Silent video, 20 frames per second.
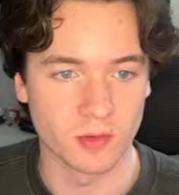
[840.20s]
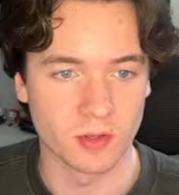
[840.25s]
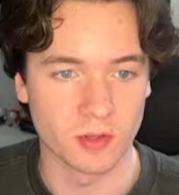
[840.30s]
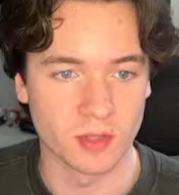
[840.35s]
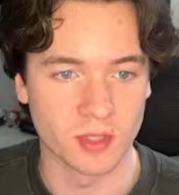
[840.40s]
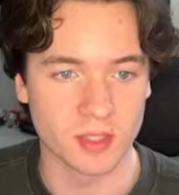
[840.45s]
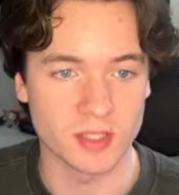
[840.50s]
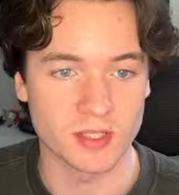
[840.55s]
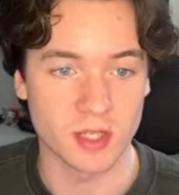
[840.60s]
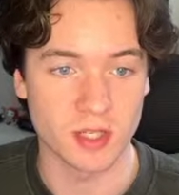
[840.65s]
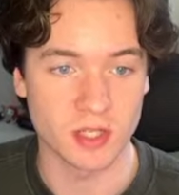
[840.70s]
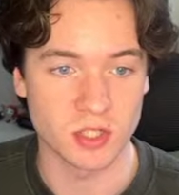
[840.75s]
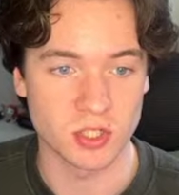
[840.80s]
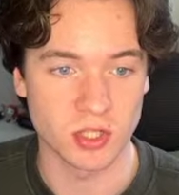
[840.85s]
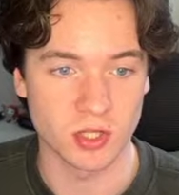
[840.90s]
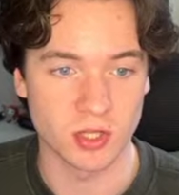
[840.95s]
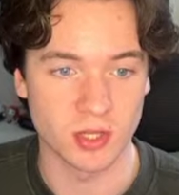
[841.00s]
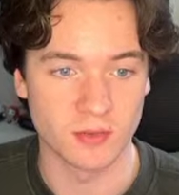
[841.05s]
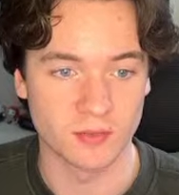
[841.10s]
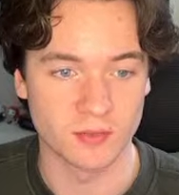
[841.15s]
at least this
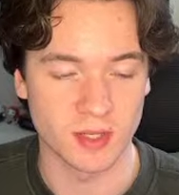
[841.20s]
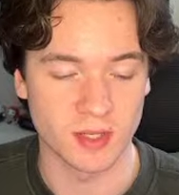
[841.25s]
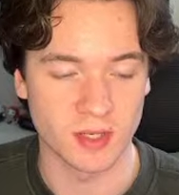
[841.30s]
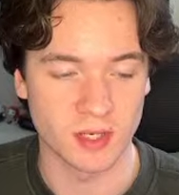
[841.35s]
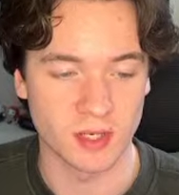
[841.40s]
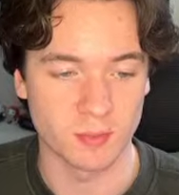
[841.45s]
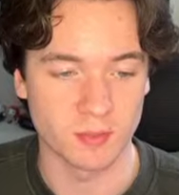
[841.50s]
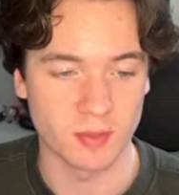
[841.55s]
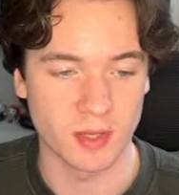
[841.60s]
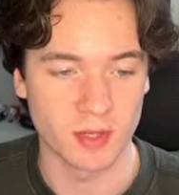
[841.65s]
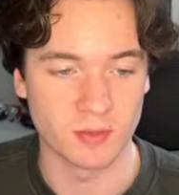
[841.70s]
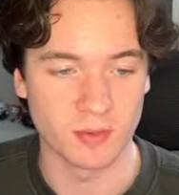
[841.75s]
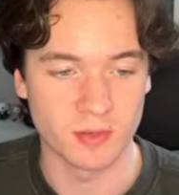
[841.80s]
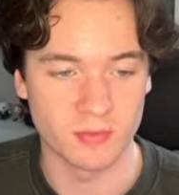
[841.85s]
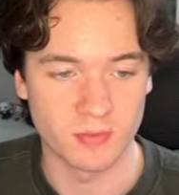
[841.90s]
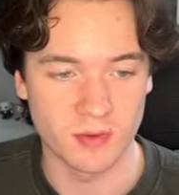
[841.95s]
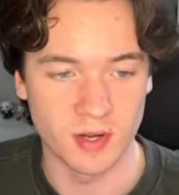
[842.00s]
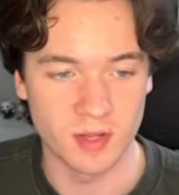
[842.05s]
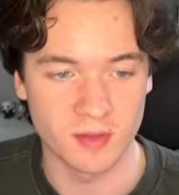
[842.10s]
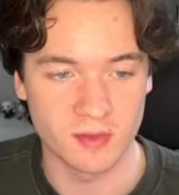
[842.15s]
year, have taken a penalty
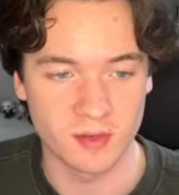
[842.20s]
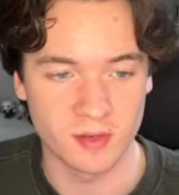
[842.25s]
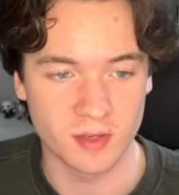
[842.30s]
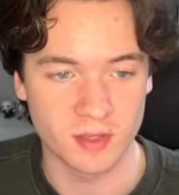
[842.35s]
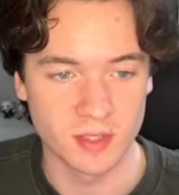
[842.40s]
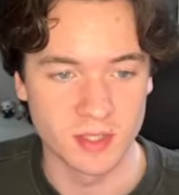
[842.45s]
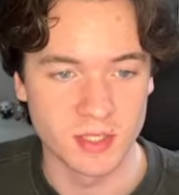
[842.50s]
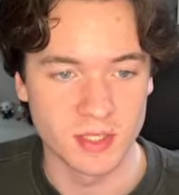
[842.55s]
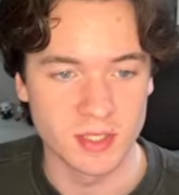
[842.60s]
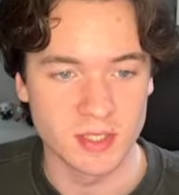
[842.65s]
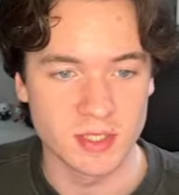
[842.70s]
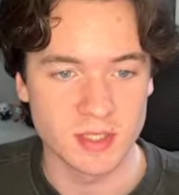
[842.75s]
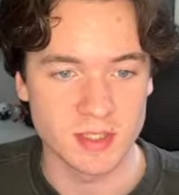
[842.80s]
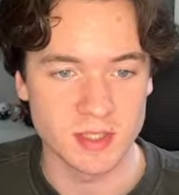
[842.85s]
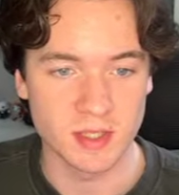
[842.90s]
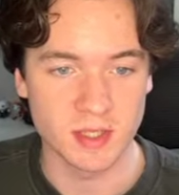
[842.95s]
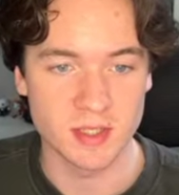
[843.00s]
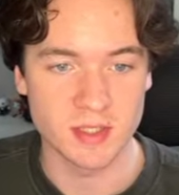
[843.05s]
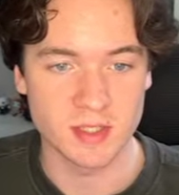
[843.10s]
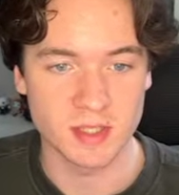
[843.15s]
for Inter.
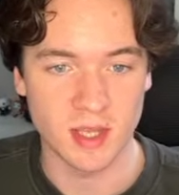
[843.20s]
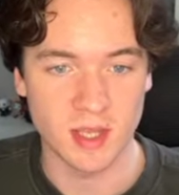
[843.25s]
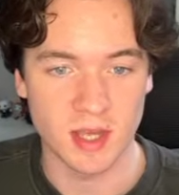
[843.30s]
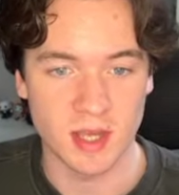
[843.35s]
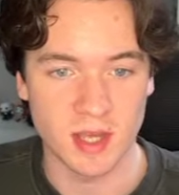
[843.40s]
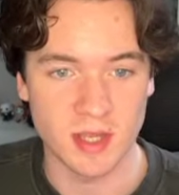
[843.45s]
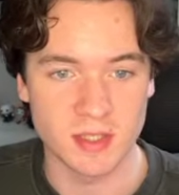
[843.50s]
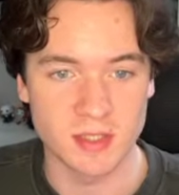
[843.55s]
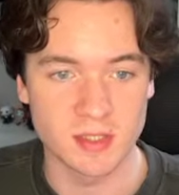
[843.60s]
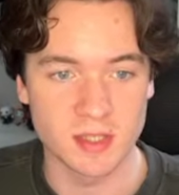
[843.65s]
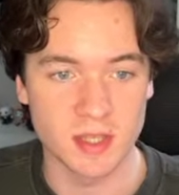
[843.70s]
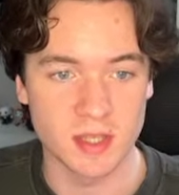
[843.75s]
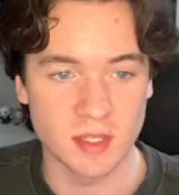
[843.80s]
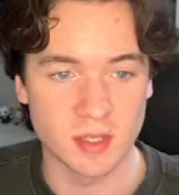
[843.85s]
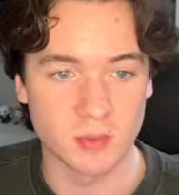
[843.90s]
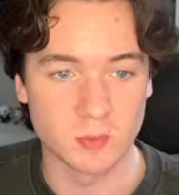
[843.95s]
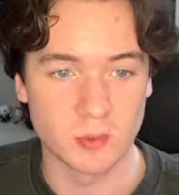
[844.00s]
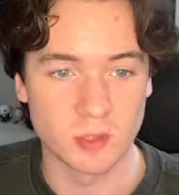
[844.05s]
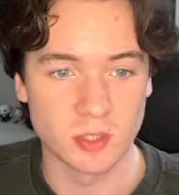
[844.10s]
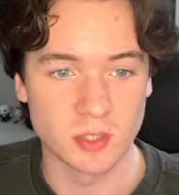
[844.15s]
Zielinski has
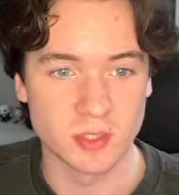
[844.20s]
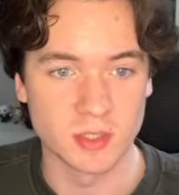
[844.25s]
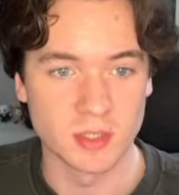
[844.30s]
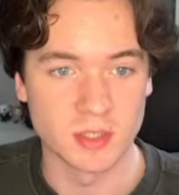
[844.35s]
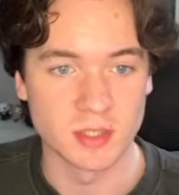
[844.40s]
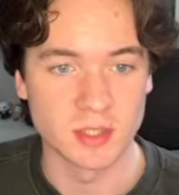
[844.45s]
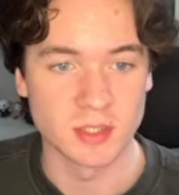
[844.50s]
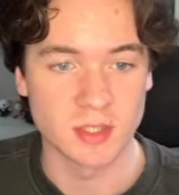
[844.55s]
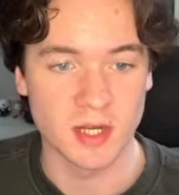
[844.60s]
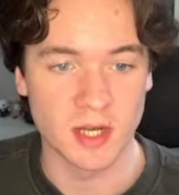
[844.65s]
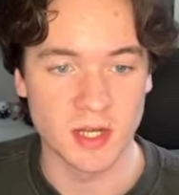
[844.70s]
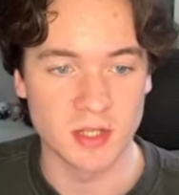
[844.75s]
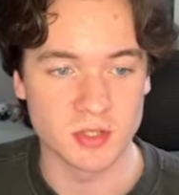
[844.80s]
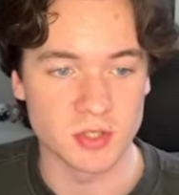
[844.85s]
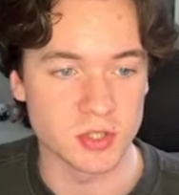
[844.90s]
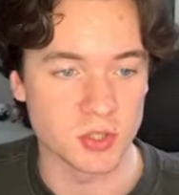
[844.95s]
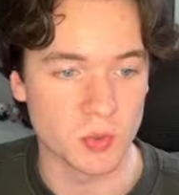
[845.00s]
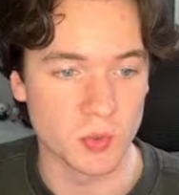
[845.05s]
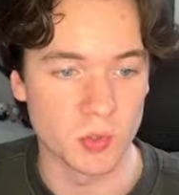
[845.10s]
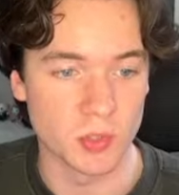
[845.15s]
taken one and
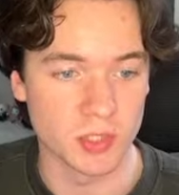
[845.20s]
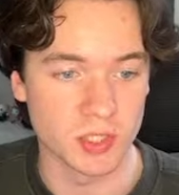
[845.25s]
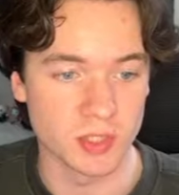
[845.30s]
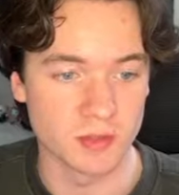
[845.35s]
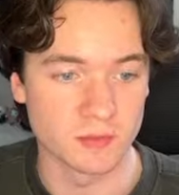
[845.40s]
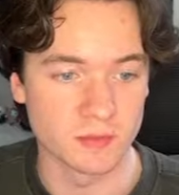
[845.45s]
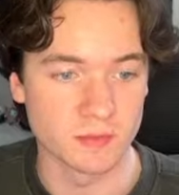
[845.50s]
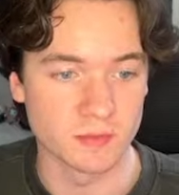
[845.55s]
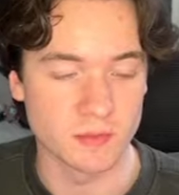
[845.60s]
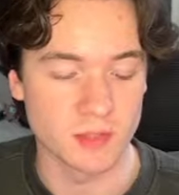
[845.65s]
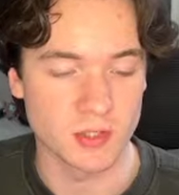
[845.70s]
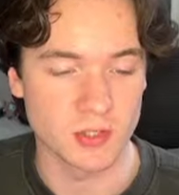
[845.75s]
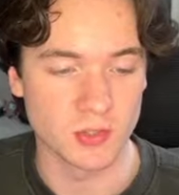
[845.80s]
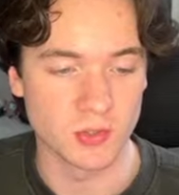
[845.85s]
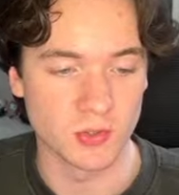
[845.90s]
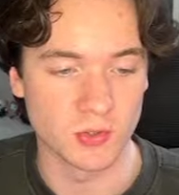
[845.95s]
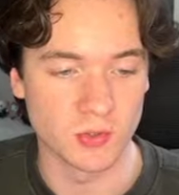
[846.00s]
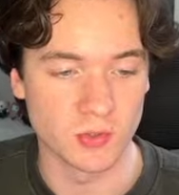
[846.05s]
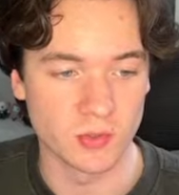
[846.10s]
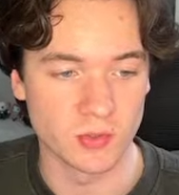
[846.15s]
scored it.
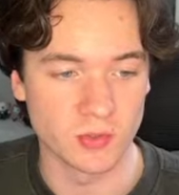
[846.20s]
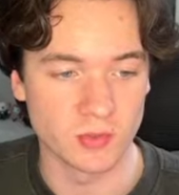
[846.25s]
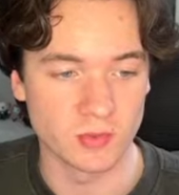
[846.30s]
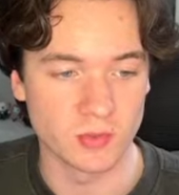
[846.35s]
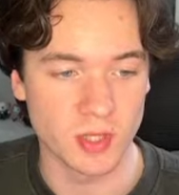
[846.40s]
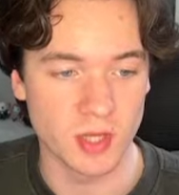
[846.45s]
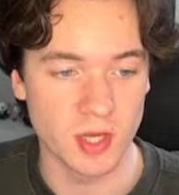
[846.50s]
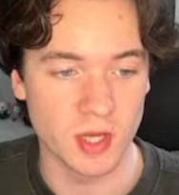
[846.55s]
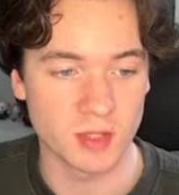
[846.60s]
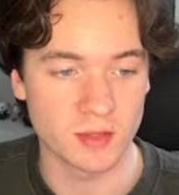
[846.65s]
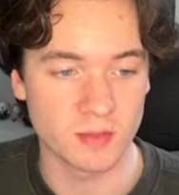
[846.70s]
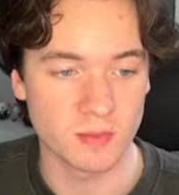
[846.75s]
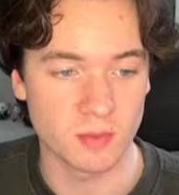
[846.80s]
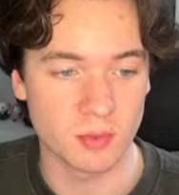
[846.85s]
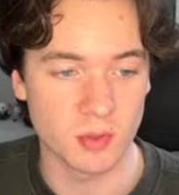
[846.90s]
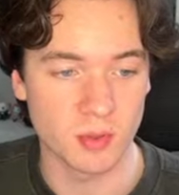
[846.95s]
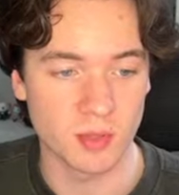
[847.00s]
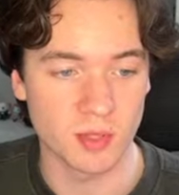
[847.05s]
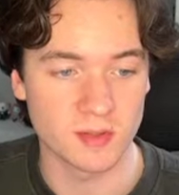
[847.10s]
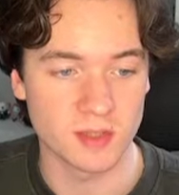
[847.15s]
So yeah,
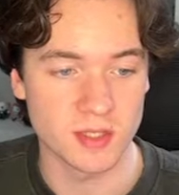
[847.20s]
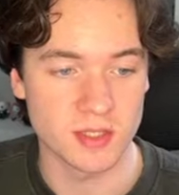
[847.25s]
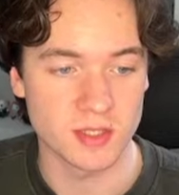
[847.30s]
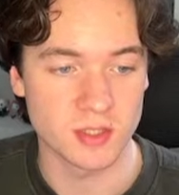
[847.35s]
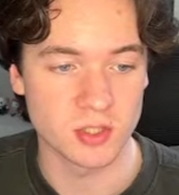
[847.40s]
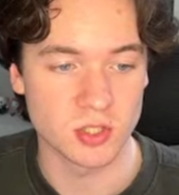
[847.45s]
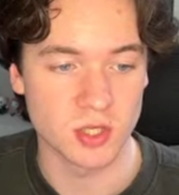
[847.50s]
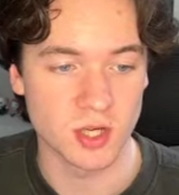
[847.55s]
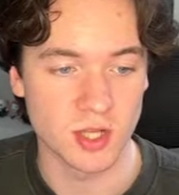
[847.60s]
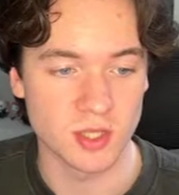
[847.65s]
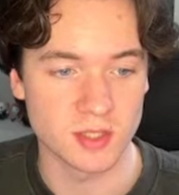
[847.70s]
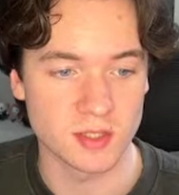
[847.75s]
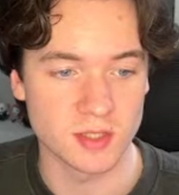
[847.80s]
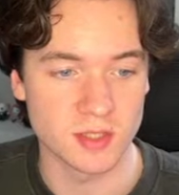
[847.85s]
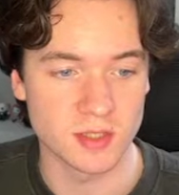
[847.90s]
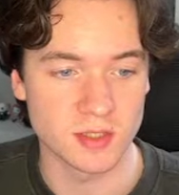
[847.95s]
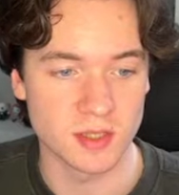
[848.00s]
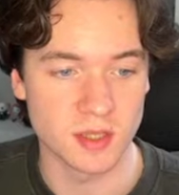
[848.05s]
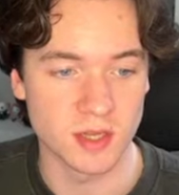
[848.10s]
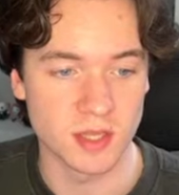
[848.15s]
probably a decent chance
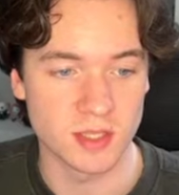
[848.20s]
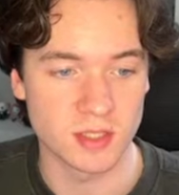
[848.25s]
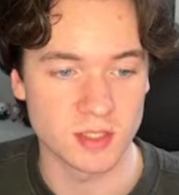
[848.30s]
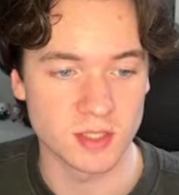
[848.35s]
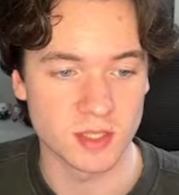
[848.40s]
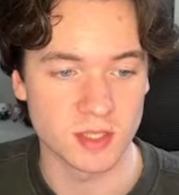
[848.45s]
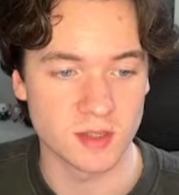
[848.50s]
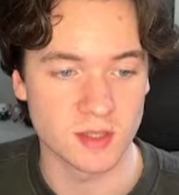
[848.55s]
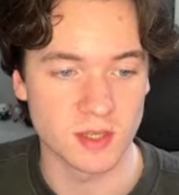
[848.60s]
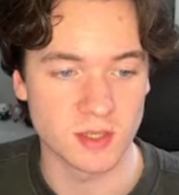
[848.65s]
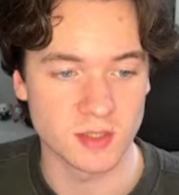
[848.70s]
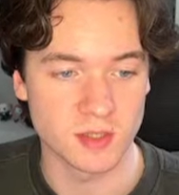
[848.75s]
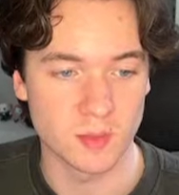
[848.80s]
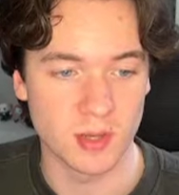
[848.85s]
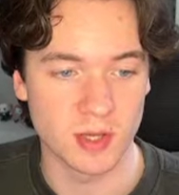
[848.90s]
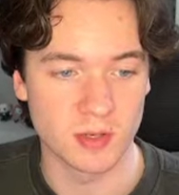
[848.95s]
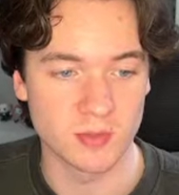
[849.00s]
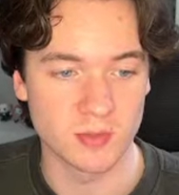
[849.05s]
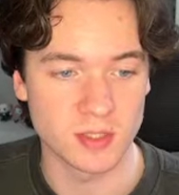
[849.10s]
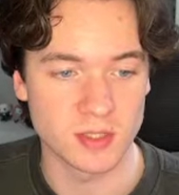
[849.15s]
that Zielinski takes the
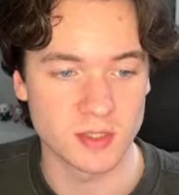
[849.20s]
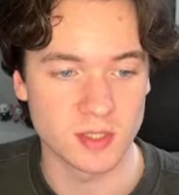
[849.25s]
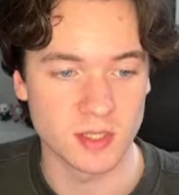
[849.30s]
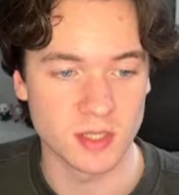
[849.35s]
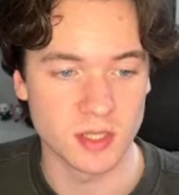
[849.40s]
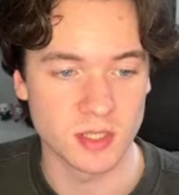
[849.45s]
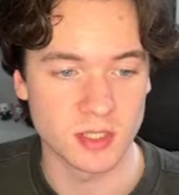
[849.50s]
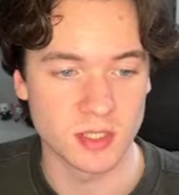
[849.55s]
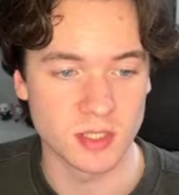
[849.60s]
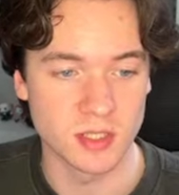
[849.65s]
penalties tonight,